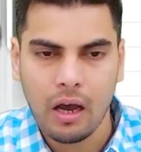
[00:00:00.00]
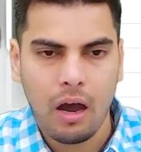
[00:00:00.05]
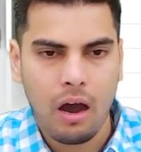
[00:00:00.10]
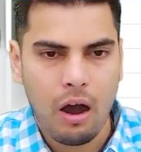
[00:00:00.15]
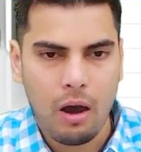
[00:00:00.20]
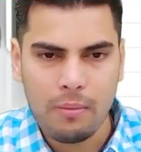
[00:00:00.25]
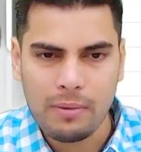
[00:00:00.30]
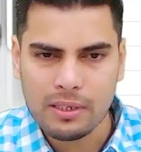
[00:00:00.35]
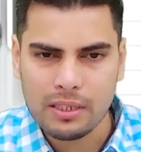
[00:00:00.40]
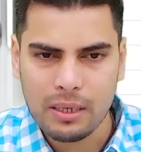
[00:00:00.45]

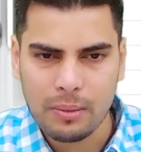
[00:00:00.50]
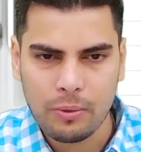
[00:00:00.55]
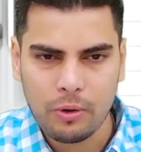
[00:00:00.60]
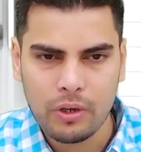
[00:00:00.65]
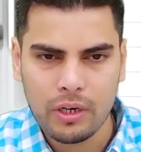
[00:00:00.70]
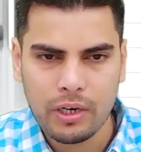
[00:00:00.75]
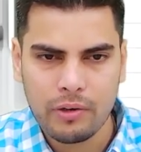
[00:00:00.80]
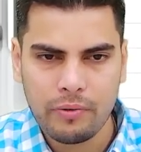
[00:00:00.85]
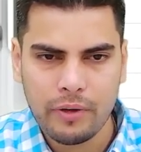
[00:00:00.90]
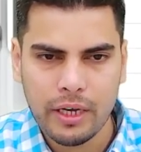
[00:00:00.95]
How much
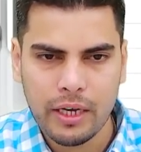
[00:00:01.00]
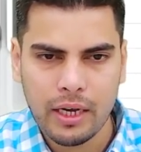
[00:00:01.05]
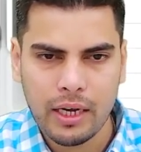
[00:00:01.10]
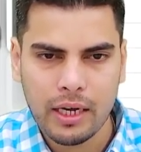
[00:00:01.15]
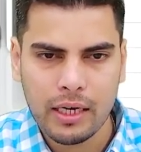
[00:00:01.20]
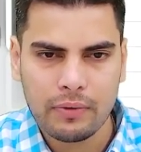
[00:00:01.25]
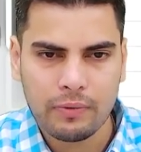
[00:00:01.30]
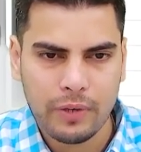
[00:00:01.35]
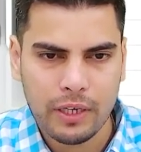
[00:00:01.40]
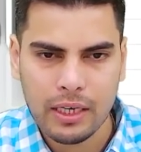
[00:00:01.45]
amount did we
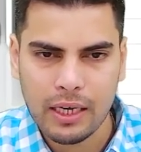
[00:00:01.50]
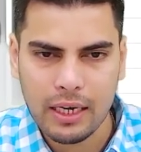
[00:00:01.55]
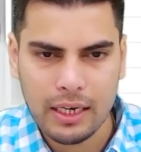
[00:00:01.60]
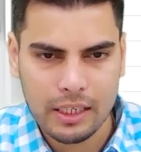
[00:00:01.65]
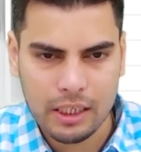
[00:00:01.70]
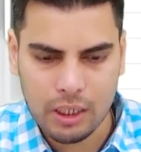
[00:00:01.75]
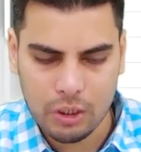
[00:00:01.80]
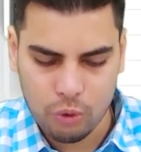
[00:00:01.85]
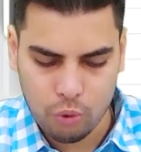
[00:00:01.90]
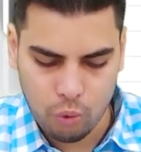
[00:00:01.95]
collect? We
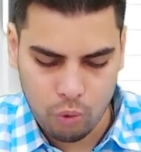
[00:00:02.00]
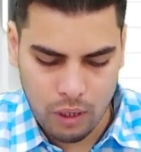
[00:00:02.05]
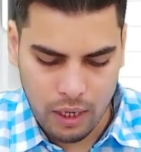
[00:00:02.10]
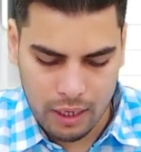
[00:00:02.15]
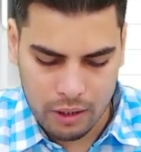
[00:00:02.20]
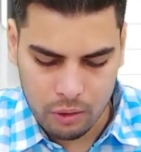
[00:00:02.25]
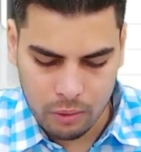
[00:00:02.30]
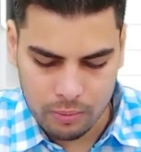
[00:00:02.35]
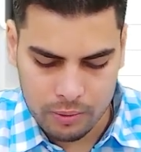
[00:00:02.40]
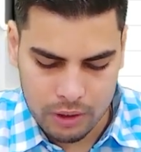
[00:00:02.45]
collected 2
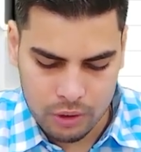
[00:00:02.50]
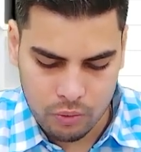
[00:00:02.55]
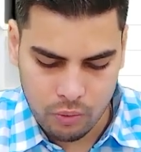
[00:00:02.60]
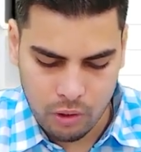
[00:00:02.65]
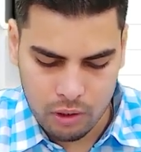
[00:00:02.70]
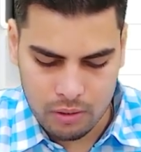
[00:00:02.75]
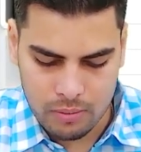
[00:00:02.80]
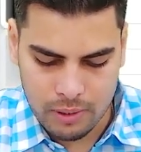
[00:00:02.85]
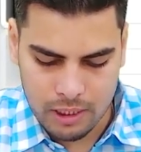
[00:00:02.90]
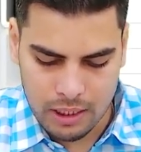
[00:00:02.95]
lakh rupees.
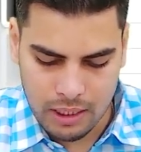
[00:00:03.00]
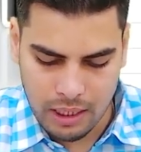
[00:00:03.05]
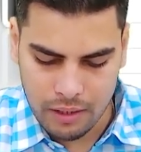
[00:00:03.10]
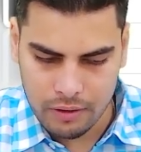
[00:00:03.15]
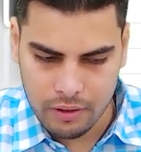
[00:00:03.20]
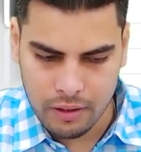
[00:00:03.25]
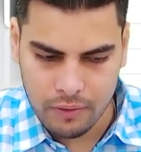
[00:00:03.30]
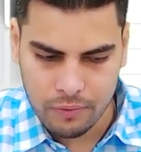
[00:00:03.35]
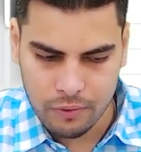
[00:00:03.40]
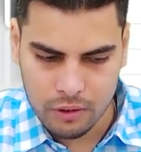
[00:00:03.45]
What will be the
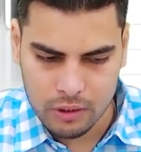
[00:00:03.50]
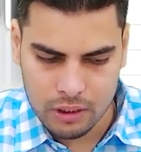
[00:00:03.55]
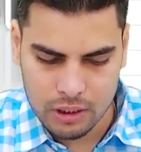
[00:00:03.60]
entry for this?